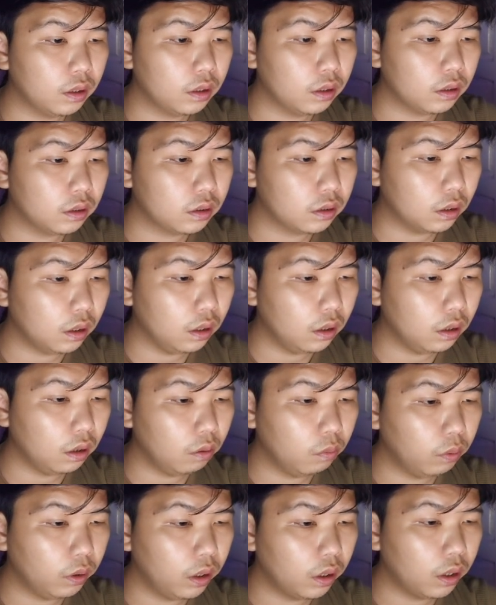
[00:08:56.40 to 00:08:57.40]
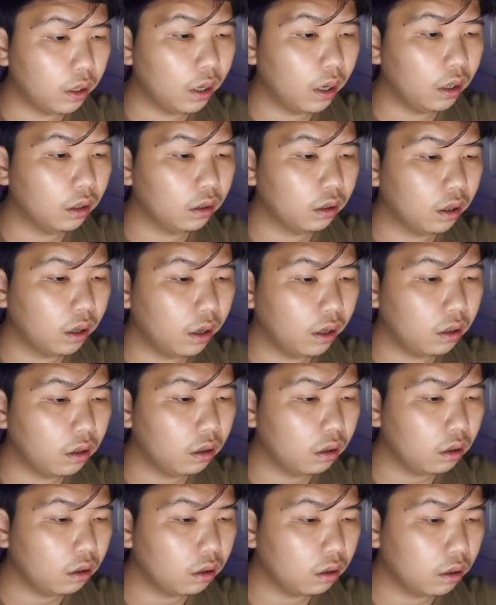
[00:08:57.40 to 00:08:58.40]
this, and then we're gonna add a
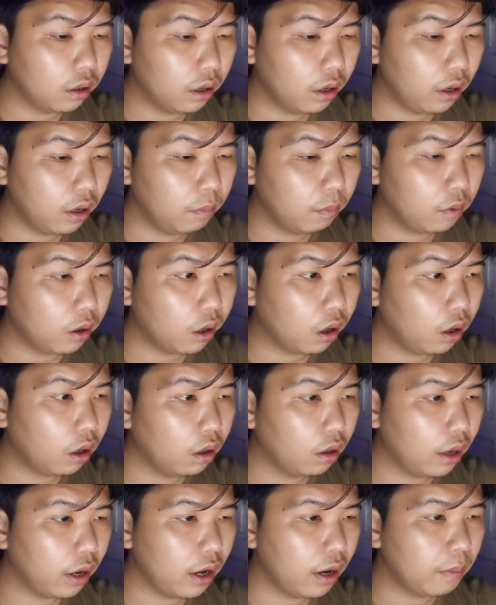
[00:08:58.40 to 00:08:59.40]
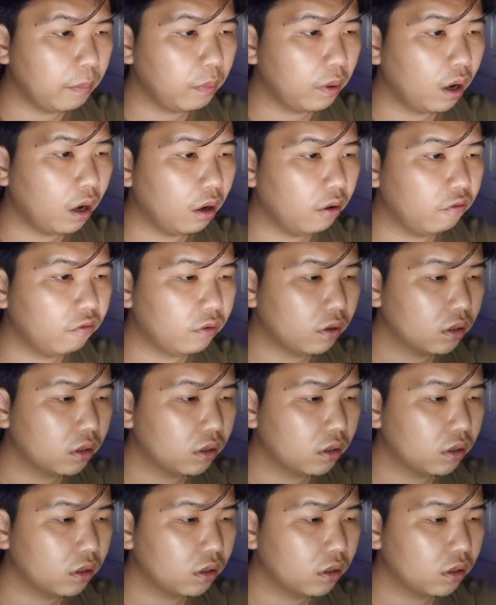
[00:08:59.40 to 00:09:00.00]
header, name call API